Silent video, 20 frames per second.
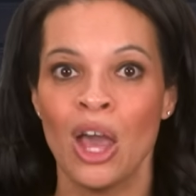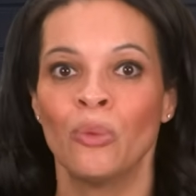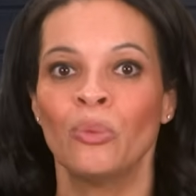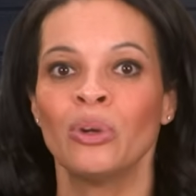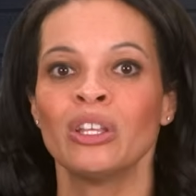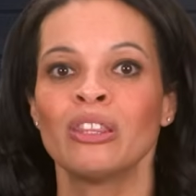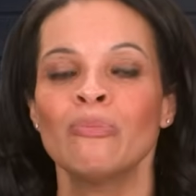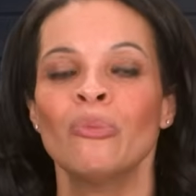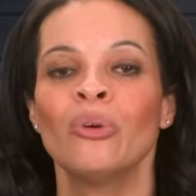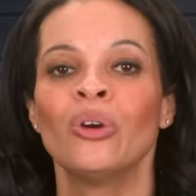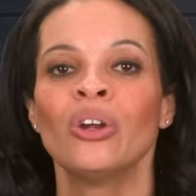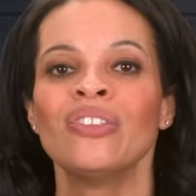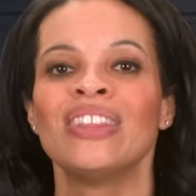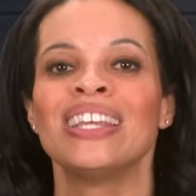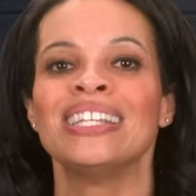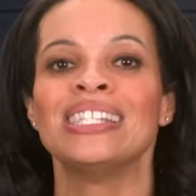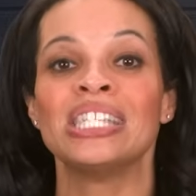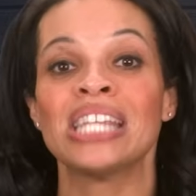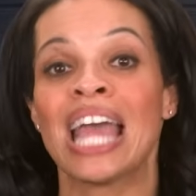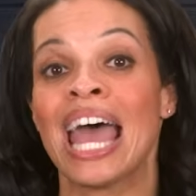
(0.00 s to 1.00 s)
With more
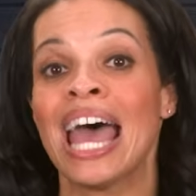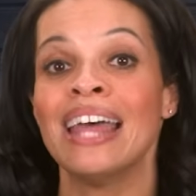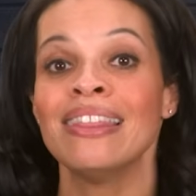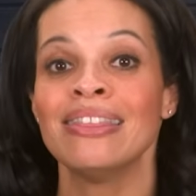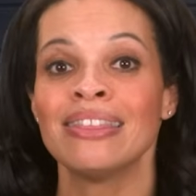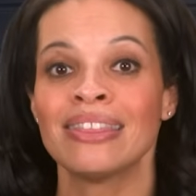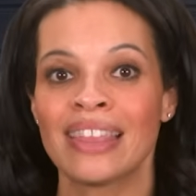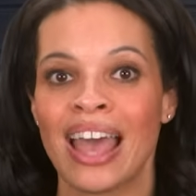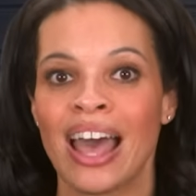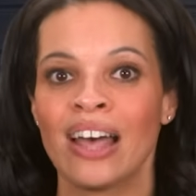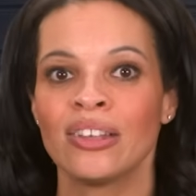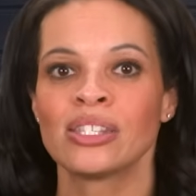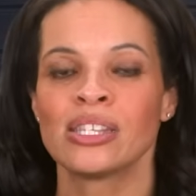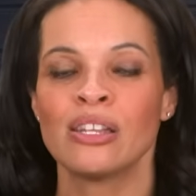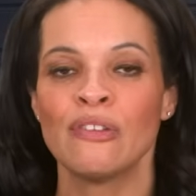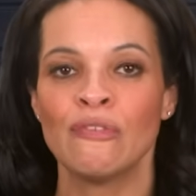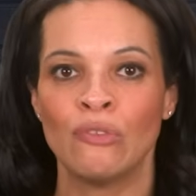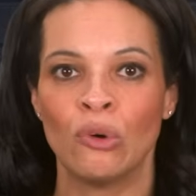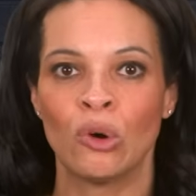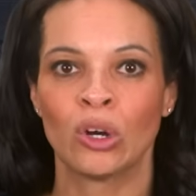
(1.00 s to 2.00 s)
than
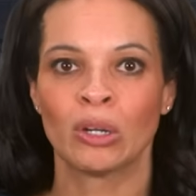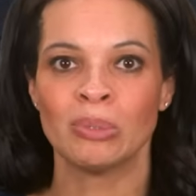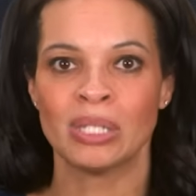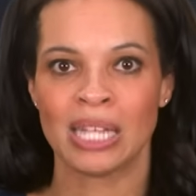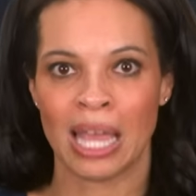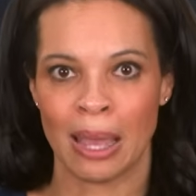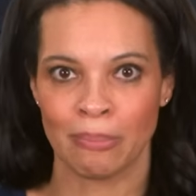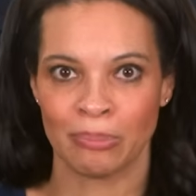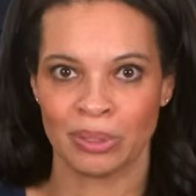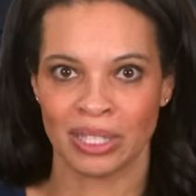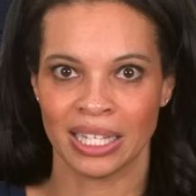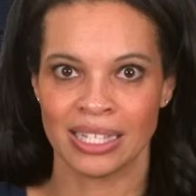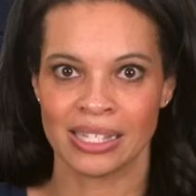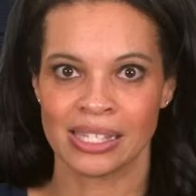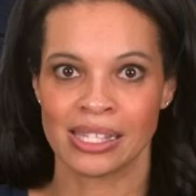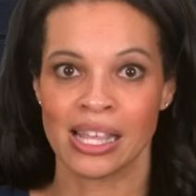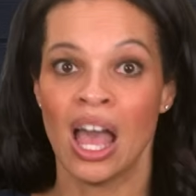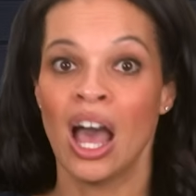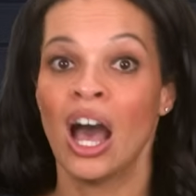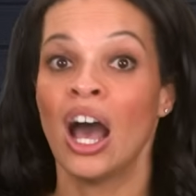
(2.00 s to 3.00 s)
10,000 form
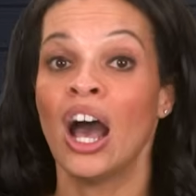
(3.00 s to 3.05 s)
templates,